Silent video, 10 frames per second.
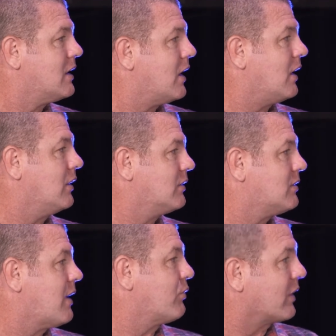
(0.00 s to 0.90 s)
let's
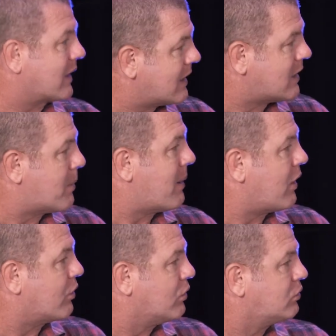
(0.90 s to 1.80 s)
not forget
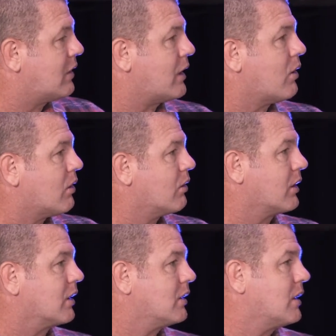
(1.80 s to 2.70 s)
about those that are
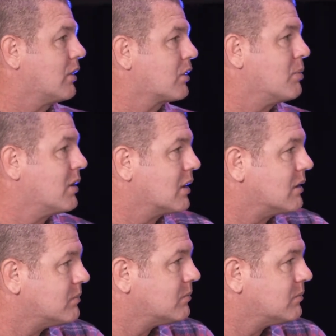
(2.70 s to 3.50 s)
hurting in our community.